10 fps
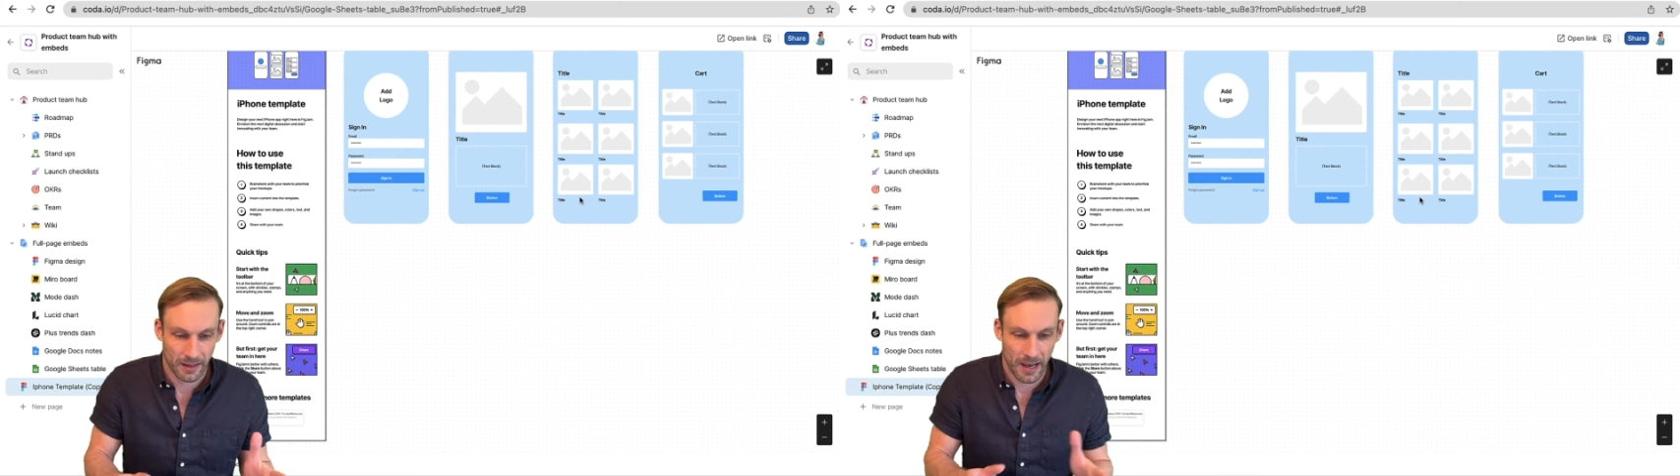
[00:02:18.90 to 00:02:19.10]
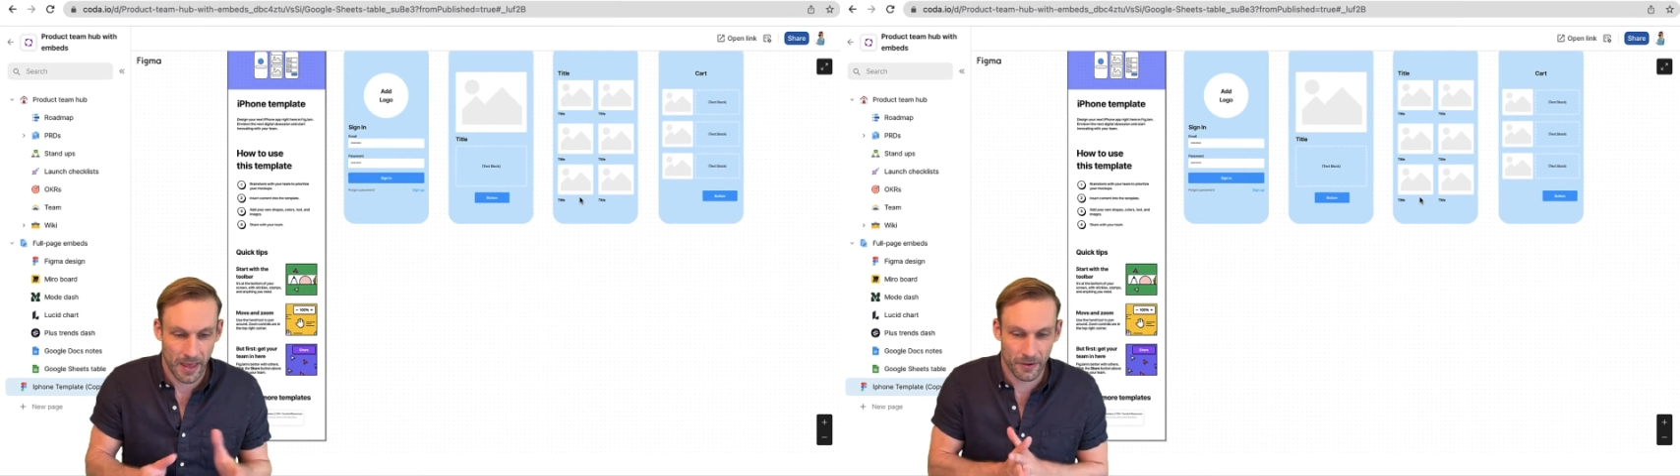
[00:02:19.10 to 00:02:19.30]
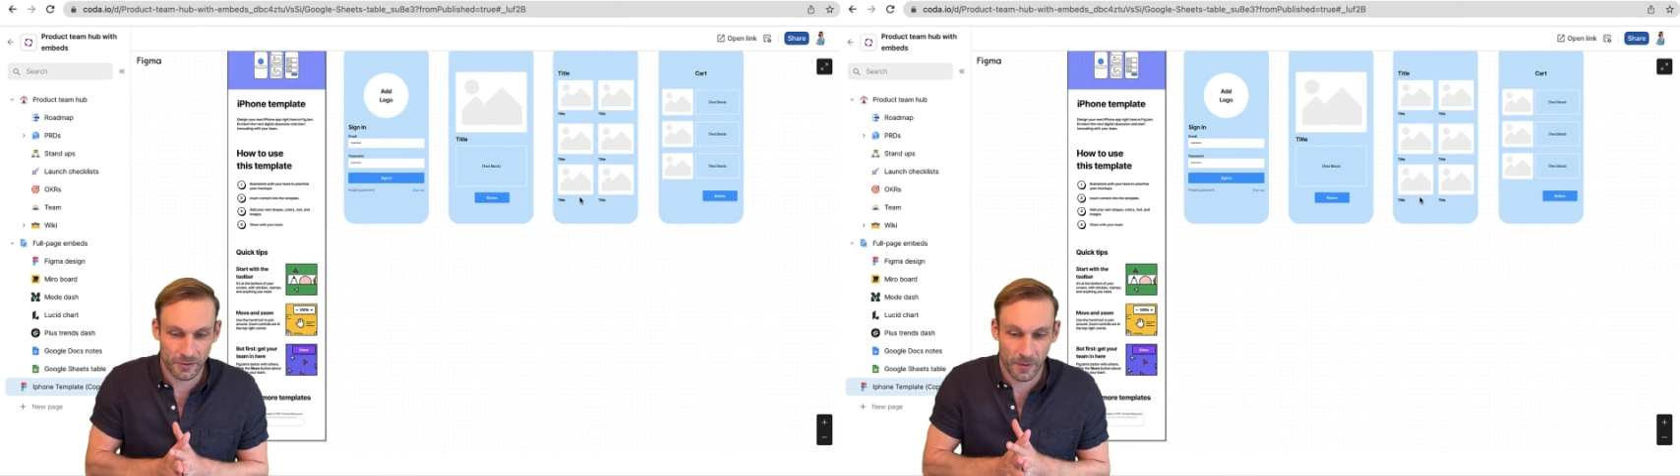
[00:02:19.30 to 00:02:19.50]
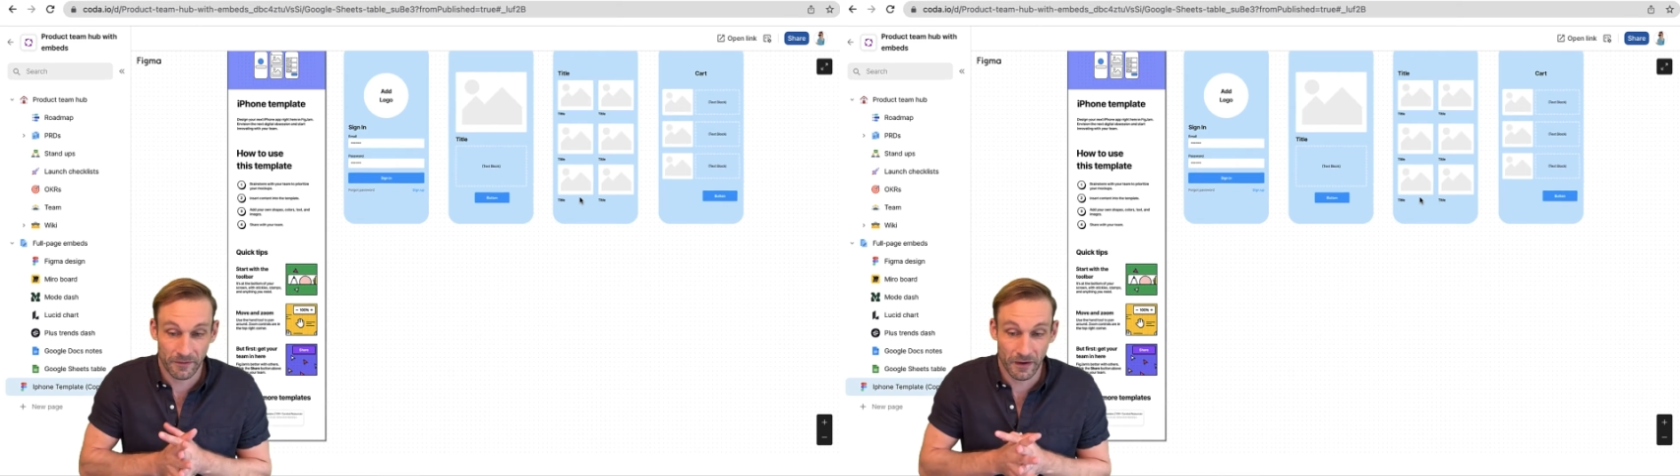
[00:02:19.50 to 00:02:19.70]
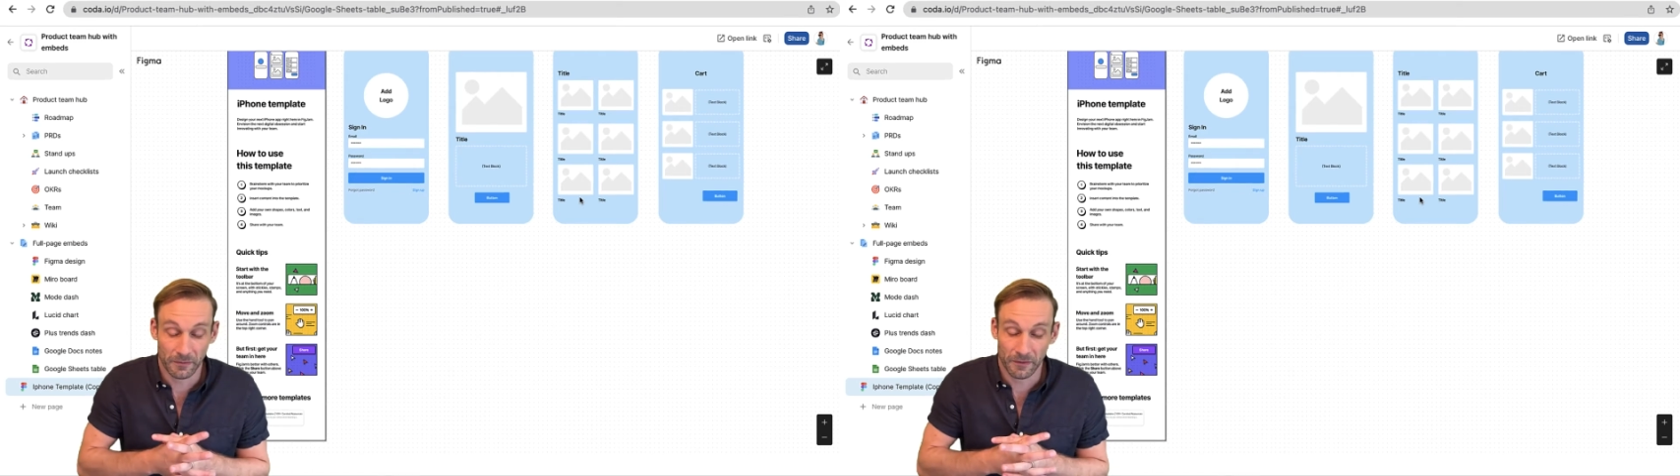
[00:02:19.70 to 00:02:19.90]
and there's my
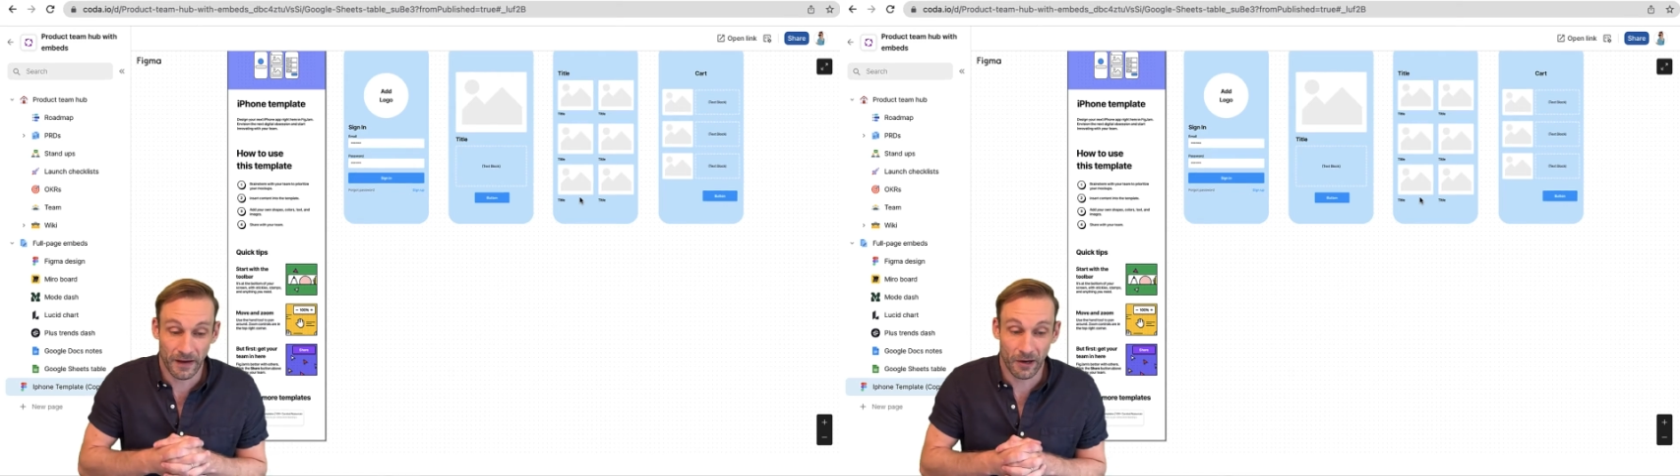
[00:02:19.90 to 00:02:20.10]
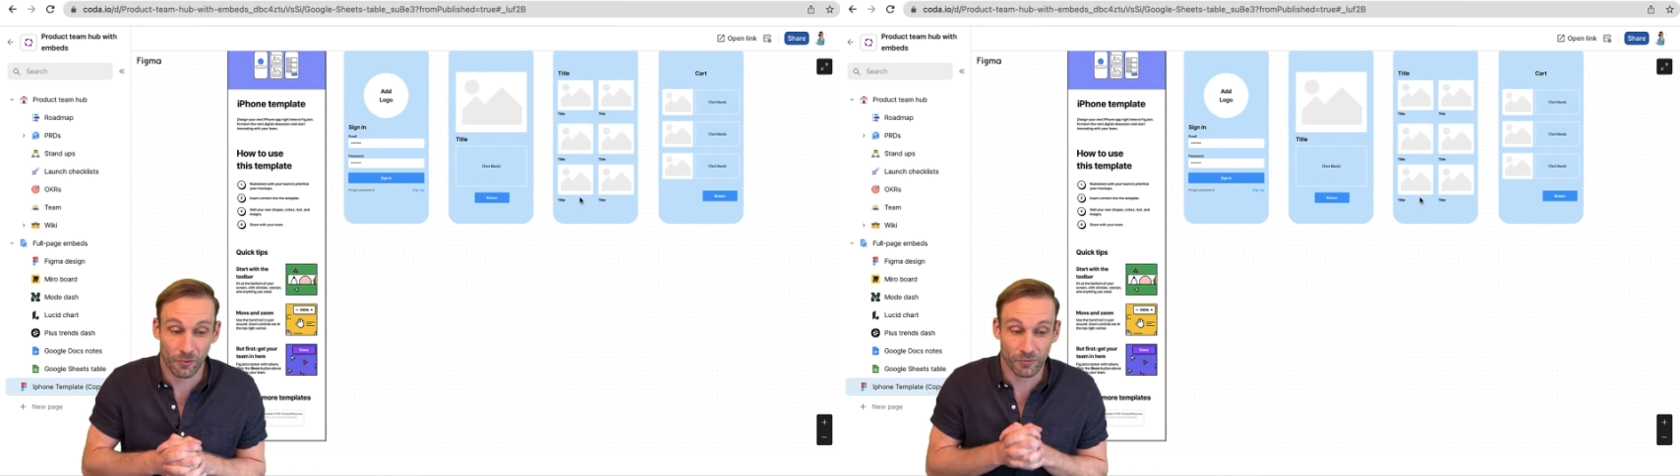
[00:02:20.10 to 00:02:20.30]
Figma file